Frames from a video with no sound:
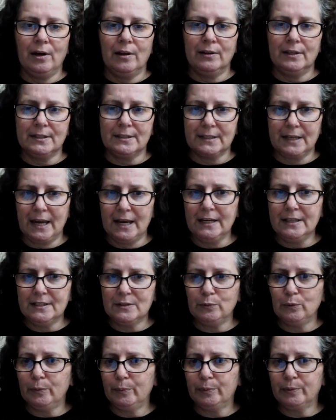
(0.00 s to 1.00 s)
this
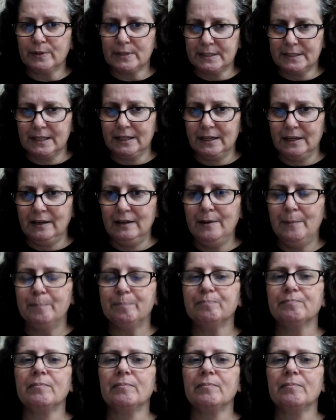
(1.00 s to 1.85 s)
case will proceed,